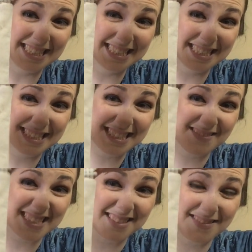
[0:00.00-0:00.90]

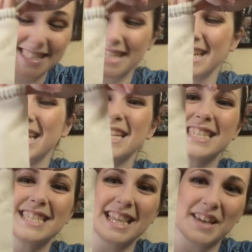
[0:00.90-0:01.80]
So cute.
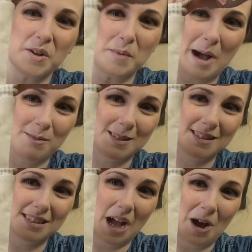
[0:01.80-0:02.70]
This is a little
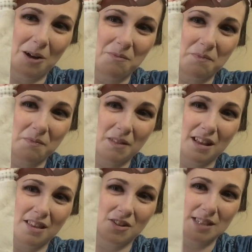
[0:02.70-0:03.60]
Bobbins
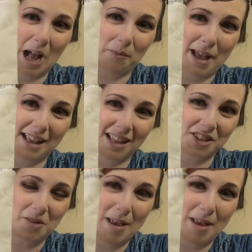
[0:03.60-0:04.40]
little sock bag that she